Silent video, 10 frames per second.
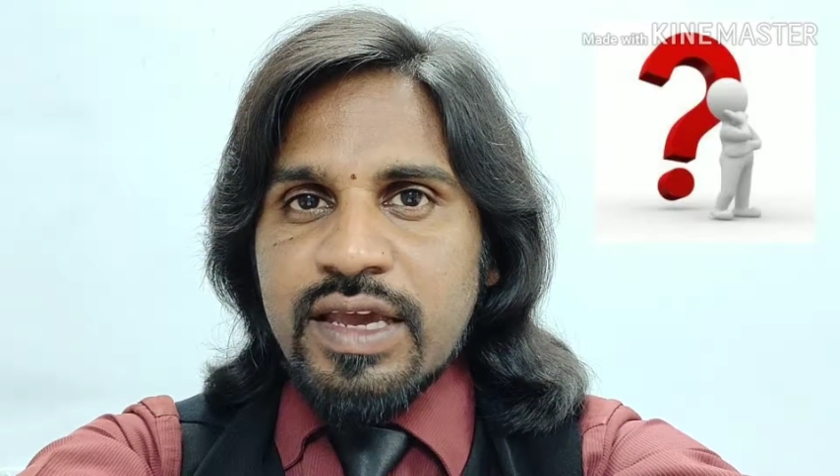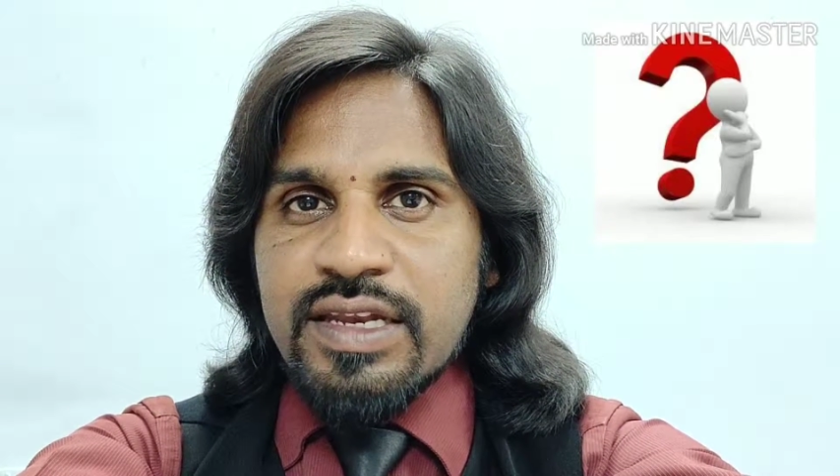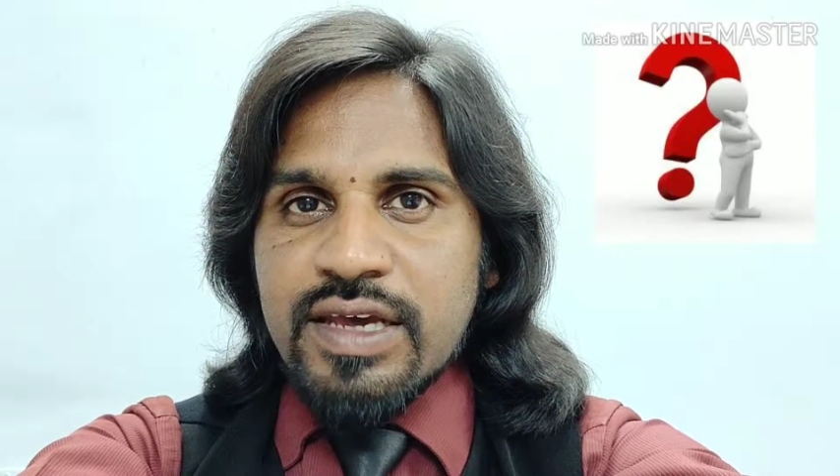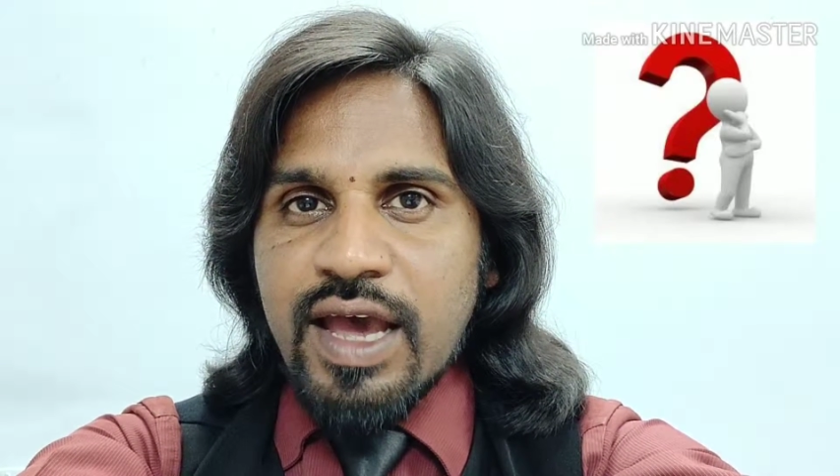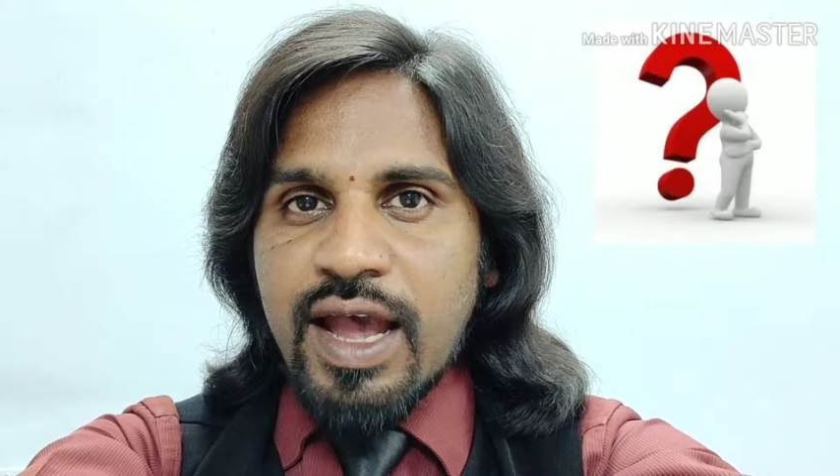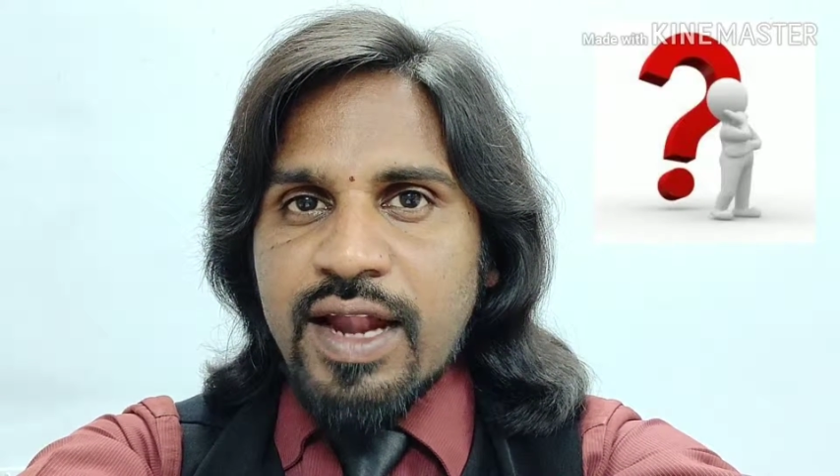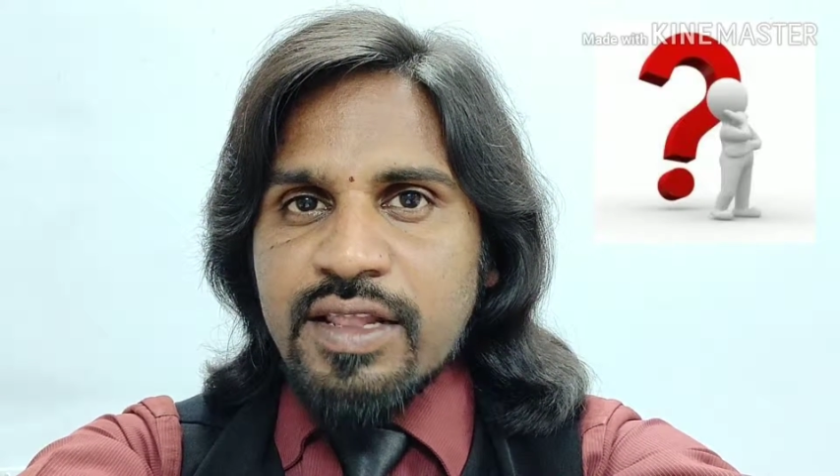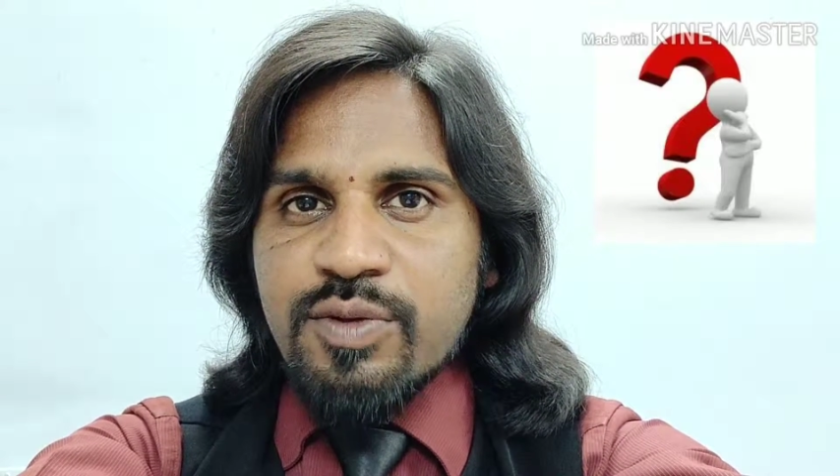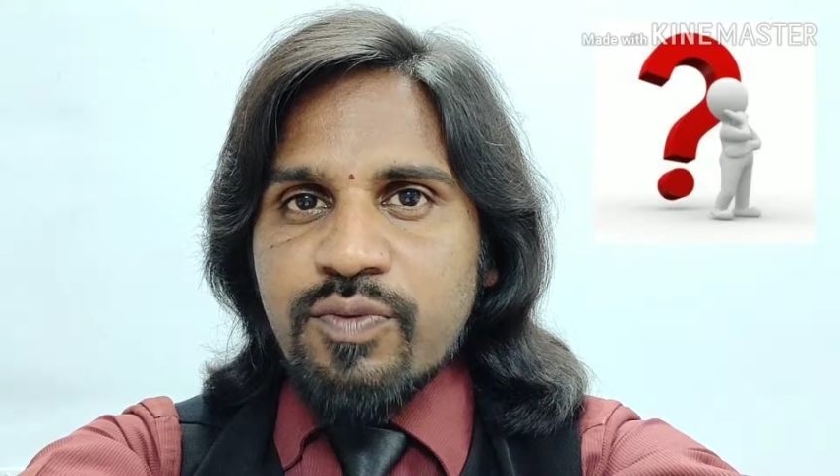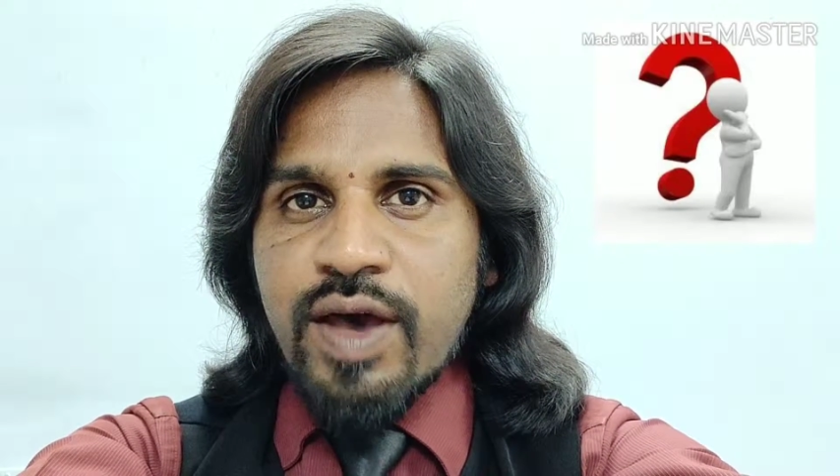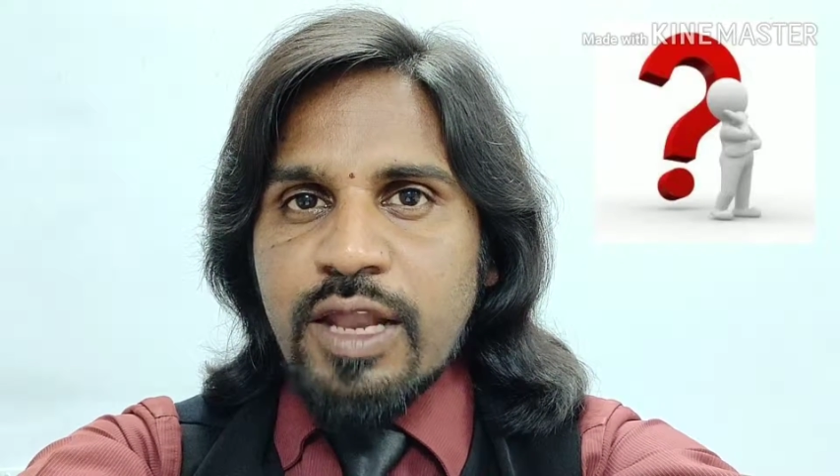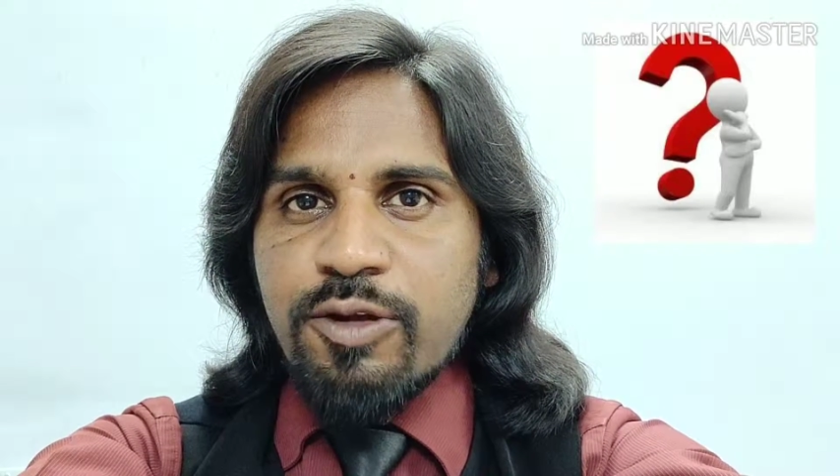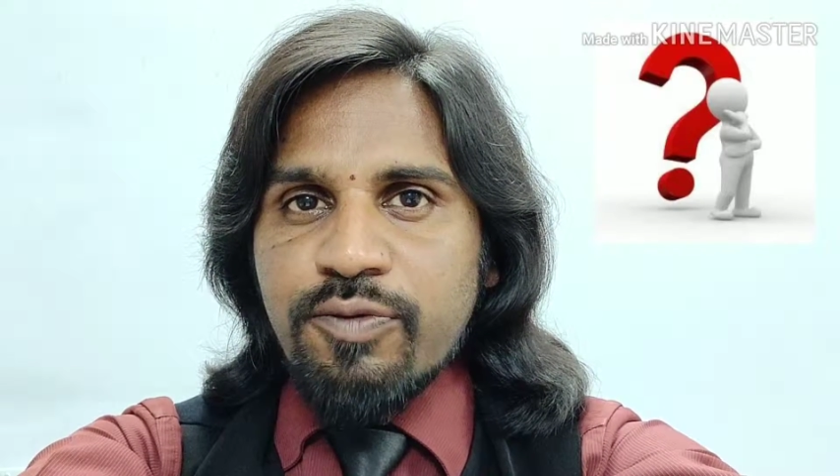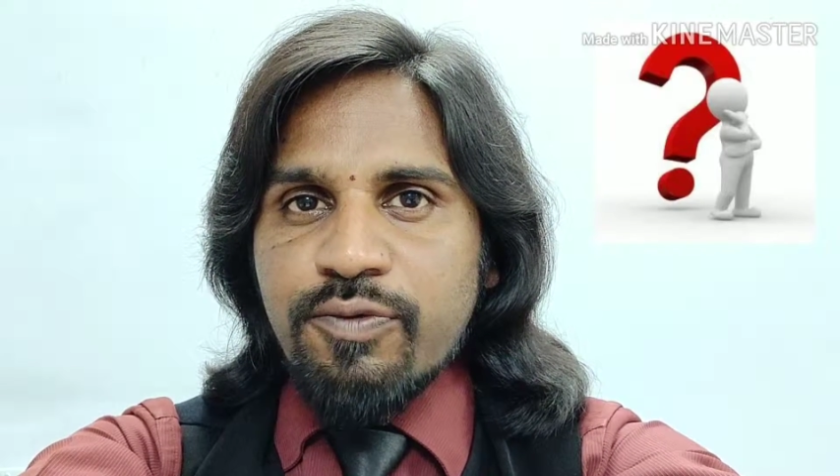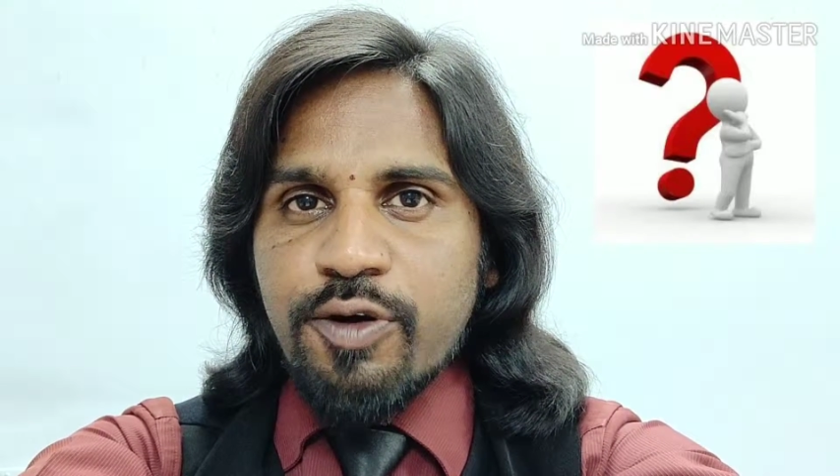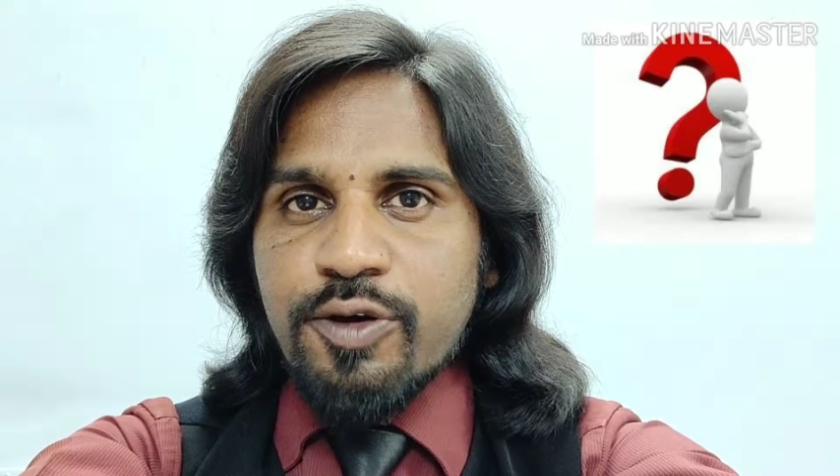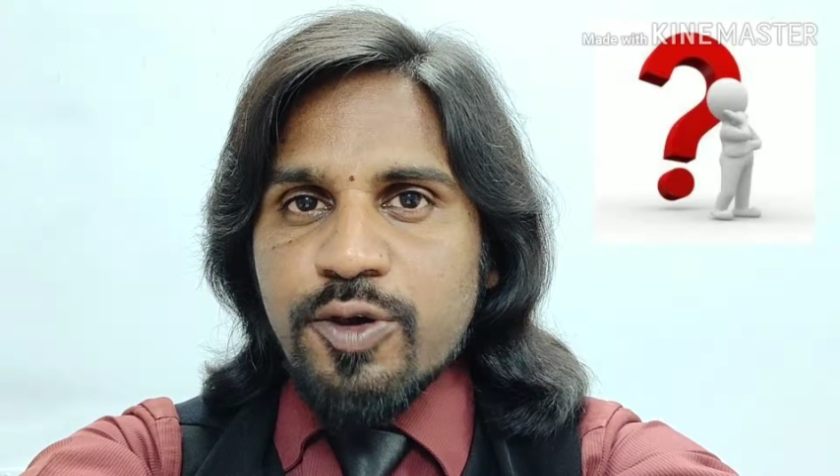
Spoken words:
it adds value for